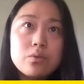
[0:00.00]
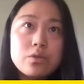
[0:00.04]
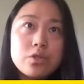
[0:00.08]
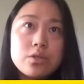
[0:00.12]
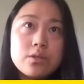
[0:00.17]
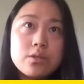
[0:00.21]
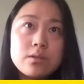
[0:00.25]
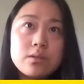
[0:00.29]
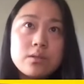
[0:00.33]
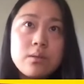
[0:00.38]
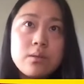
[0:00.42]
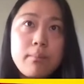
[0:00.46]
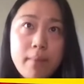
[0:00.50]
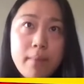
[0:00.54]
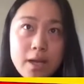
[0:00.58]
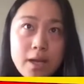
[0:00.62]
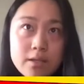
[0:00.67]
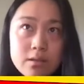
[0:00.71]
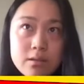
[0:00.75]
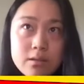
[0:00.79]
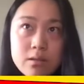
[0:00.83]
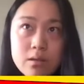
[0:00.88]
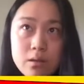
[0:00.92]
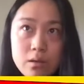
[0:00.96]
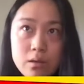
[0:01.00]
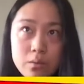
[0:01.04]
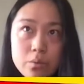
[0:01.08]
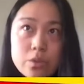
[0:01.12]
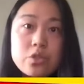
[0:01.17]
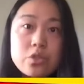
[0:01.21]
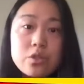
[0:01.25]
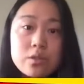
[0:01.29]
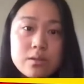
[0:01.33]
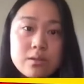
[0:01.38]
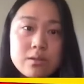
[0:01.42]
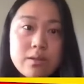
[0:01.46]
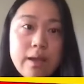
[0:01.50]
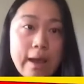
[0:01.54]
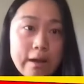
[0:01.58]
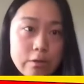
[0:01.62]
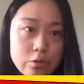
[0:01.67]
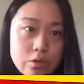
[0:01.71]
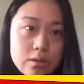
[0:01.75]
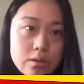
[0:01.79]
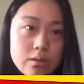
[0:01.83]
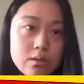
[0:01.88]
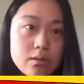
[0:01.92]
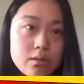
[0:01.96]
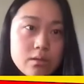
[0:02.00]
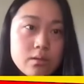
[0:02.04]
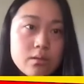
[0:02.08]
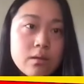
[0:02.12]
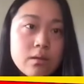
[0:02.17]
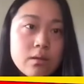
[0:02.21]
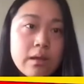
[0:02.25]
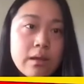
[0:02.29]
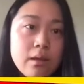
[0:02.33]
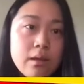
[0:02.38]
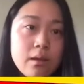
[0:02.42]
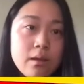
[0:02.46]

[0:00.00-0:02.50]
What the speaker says: which is the max, which is actually the